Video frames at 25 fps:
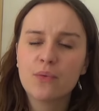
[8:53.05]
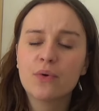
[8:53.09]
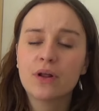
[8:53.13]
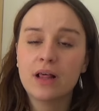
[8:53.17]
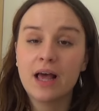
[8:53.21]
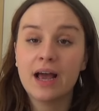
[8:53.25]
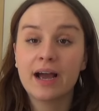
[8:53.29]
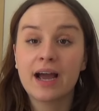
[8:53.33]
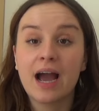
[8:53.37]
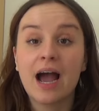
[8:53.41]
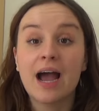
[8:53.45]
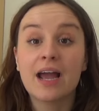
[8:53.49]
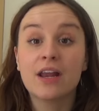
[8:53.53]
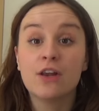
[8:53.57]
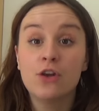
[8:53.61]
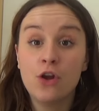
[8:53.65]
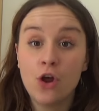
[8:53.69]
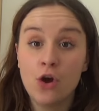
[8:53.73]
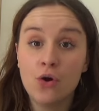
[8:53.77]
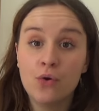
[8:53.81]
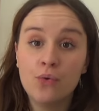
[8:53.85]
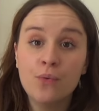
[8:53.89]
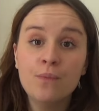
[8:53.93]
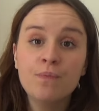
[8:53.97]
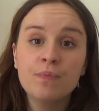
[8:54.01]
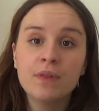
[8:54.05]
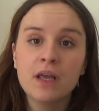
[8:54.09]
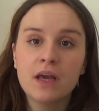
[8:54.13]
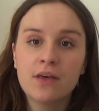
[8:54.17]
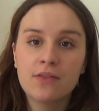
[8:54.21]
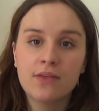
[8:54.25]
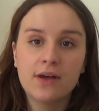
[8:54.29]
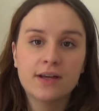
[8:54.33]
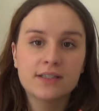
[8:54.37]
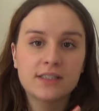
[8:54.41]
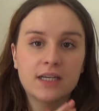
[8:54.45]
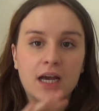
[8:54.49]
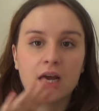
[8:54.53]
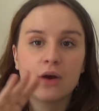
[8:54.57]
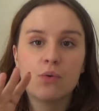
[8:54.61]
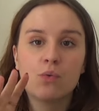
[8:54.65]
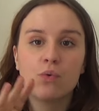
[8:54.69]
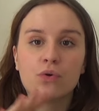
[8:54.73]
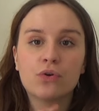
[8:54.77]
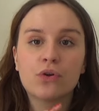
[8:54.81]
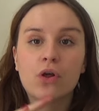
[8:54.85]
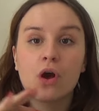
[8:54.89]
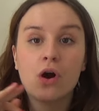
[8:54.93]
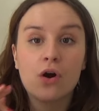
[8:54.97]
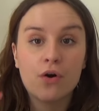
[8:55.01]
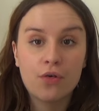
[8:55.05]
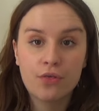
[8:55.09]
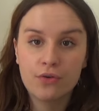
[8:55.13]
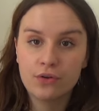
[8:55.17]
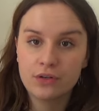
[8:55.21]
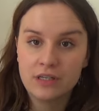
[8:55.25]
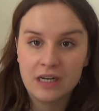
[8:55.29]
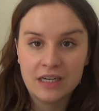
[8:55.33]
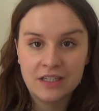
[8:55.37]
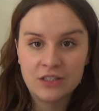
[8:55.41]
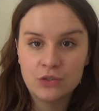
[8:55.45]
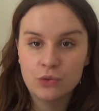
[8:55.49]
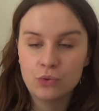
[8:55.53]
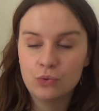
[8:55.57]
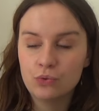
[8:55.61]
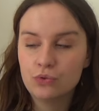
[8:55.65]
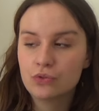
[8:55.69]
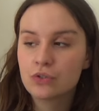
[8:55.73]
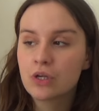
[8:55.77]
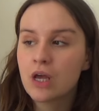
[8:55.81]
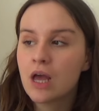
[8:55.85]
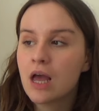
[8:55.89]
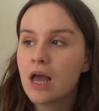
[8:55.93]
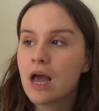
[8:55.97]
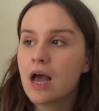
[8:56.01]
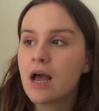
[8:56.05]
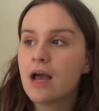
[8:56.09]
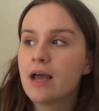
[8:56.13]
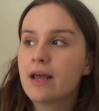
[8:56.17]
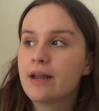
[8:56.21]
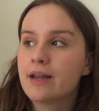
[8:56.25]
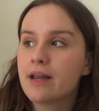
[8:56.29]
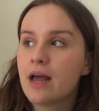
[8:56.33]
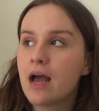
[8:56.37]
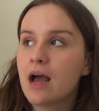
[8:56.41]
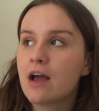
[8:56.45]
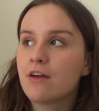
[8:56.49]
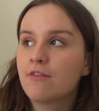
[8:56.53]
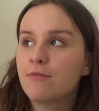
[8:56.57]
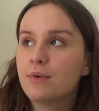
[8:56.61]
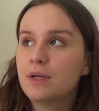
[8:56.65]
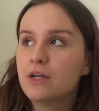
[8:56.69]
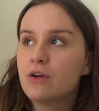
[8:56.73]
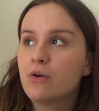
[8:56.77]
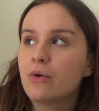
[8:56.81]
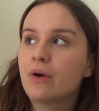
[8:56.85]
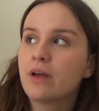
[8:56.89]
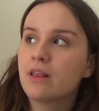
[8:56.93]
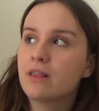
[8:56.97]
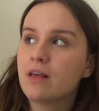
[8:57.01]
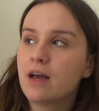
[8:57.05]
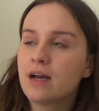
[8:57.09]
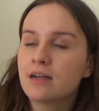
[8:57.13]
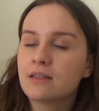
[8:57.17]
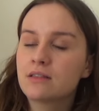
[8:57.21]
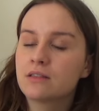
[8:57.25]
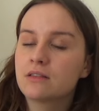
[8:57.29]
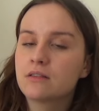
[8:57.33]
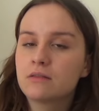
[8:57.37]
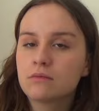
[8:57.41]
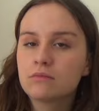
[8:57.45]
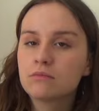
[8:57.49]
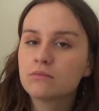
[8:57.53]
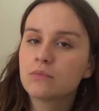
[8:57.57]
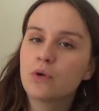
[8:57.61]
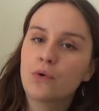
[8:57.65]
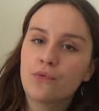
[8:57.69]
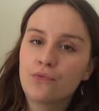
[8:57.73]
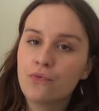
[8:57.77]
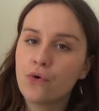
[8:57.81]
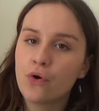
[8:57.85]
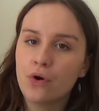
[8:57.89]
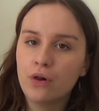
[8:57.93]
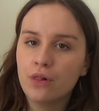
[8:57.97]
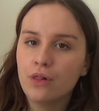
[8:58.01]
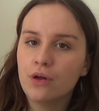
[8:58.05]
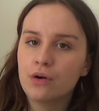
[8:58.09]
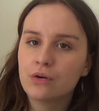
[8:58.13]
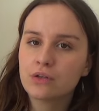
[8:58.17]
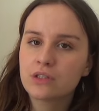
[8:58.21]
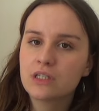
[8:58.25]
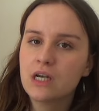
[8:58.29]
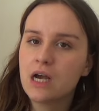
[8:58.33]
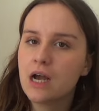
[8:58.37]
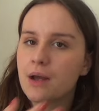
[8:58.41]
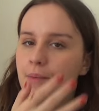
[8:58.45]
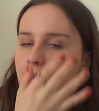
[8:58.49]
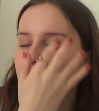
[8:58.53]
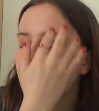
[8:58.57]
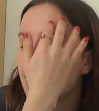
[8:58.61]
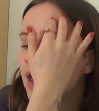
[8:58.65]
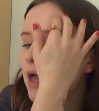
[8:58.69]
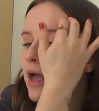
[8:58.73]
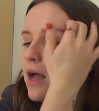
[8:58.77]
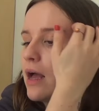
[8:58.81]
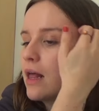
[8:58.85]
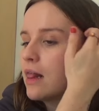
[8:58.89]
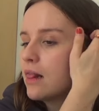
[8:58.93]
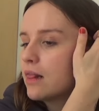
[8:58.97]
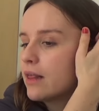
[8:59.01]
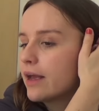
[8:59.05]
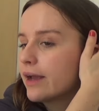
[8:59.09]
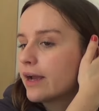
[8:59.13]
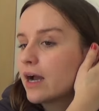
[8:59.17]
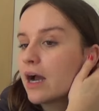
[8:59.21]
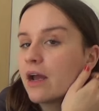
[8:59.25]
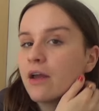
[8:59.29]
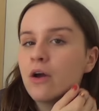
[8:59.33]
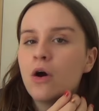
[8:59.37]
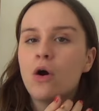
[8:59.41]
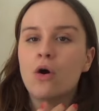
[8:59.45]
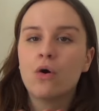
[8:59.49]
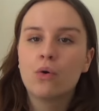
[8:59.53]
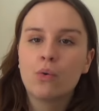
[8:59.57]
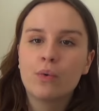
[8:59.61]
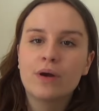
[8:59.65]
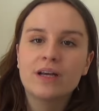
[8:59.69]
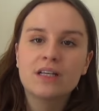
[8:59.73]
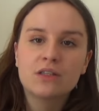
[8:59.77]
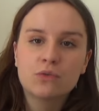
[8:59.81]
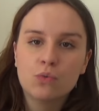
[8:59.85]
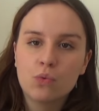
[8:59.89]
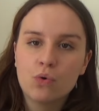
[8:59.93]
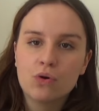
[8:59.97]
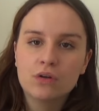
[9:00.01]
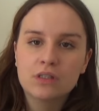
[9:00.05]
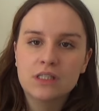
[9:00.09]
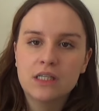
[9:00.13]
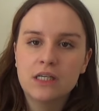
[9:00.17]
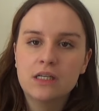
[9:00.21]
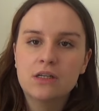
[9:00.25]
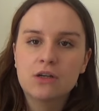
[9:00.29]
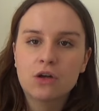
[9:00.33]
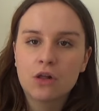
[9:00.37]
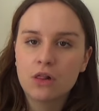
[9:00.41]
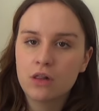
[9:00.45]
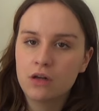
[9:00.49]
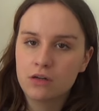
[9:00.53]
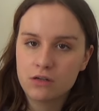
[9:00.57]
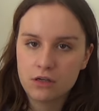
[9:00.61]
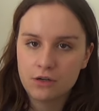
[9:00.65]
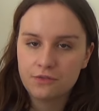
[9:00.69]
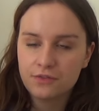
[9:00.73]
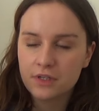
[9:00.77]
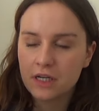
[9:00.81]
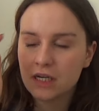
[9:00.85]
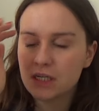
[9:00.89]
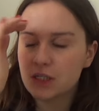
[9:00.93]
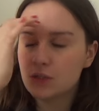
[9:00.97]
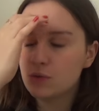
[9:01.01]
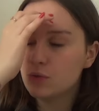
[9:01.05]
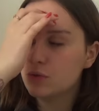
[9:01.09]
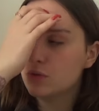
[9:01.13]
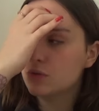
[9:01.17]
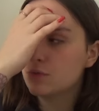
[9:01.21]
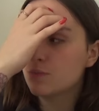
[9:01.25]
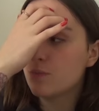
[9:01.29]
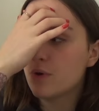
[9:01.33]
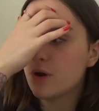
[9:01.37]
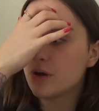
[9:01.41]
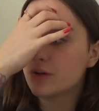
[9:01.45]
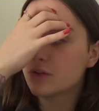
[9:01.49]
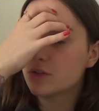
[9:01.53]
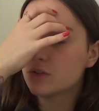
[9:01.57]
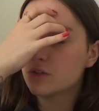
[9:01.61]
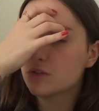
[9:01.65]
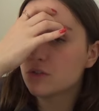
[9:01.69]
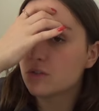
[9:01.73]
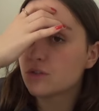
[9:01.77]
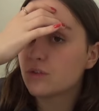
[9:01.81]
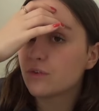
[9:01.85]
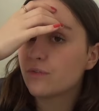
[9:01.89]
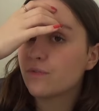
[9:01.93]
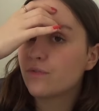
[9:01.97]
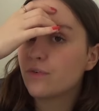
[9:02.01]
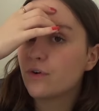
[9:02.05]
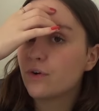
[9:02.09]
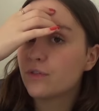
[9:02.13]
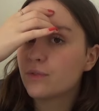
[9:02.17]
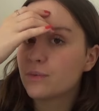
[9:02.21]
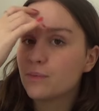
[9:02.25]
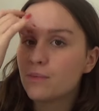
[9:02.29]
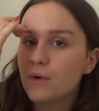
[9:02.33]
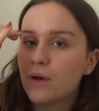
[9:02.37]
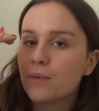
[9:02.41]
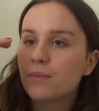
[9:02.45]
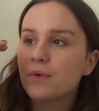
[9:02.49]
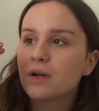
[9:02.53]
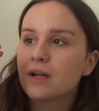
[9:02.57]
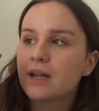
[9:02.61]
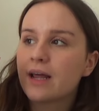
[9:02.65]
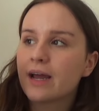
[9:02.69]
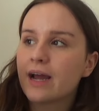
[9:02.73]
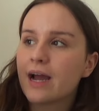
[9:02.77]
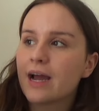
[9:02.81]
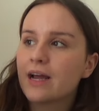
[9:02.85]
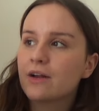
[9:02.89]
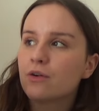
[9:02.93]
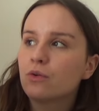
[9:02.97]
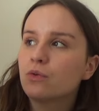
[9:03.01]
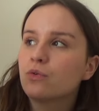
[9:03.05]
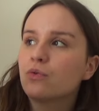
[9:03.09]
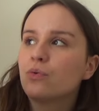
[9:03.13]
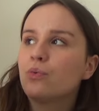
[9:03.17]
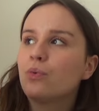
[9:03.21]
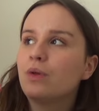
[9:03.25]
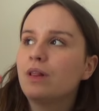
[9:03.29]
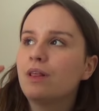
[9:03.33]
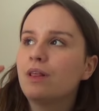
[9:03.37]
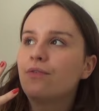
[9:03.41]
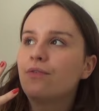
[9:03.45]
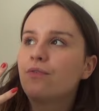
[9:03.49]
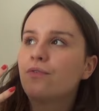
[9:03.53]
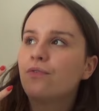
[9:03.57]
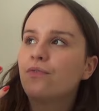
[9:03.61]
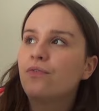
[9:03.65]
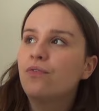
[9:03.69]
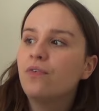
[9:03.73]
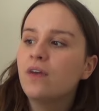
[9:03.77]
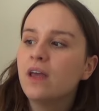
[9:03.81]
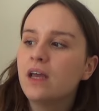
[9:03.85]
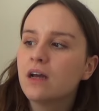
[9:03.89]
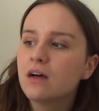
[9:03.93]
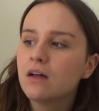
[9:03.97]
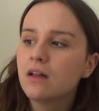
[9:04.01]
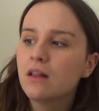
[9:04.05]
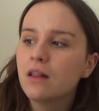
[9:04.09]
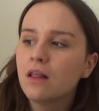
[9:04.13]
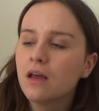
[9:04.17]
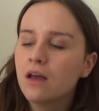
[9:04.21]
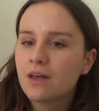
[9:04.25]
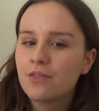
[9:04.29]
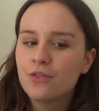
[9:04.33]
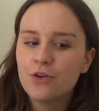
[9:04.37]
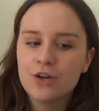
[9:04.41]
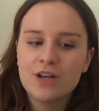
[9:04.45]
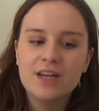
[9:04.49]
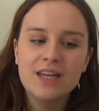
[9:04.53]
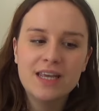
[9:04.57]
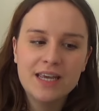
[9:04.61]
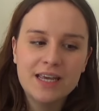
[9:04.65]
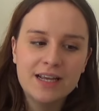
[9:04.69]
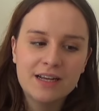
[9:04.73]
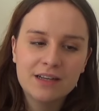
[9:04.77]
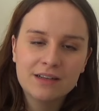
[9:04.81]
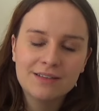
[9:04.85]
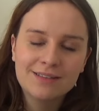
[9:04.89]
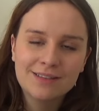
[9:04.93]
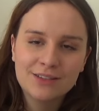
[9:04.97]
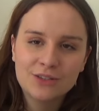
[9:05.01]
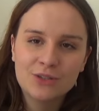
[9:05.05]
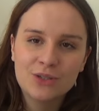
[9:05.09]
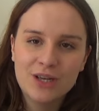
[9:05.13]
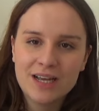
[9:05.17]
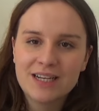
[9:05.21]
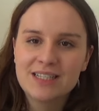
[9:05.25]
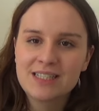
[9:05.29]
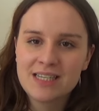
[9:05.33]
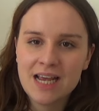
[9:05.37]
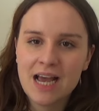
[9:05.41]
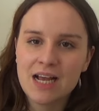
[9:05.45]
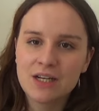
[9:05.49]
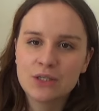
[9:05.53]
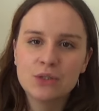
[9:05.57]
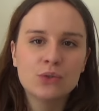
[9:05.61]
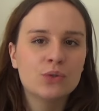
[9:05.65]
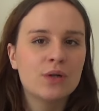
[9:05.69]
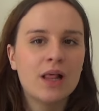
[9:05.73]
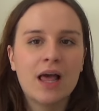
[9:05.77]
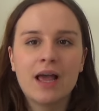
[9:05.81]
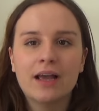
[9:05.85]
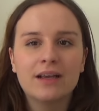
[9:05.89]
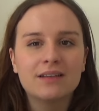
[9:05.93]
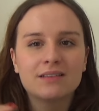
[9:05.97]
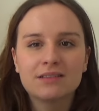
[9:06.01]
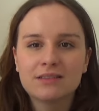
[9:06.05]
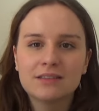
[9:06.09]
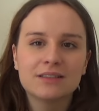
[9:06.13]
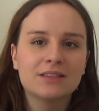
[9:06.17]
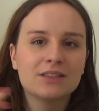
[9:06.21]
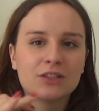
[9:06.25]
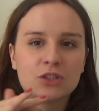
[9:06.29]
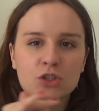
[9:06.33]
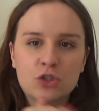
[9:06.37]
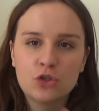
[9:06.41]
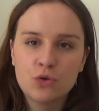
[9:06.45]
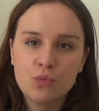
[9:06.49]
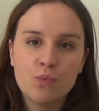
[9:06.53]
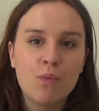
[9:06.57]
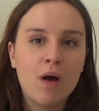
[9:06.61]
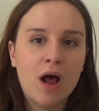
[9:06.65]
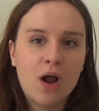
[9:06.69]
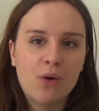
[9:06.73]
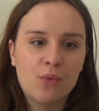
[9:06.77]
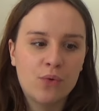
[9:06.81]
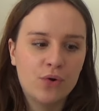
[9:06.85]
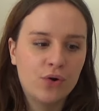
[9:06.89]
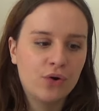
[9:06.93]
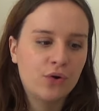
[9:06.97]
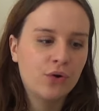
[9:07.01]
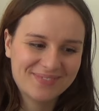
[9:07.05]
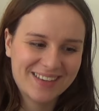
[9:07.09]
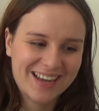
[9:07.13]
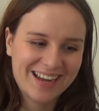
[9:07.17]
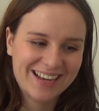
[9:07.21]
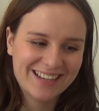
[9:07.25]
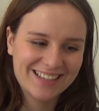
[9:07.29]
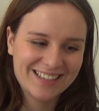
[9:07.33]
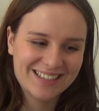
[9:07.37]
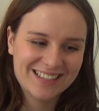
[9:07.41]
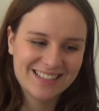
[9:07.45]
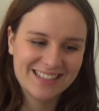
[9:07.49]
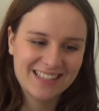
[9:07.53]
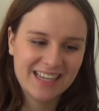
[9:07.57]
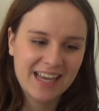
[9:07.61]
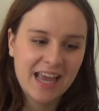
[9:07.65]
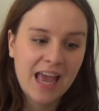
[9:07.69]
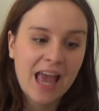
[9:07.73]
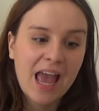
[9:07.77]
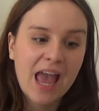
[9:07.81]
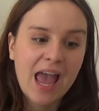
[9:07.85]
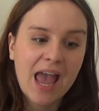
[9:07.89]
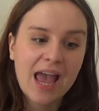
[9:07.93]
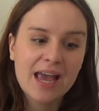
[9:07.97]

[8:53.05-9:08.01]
Well, like I know that I want other tattoos and I've been doing that for a long time, like I always wanted a lot of tattoos, but for the moment, like I don't feel the need to get tattooed like tomorrow. I'll see.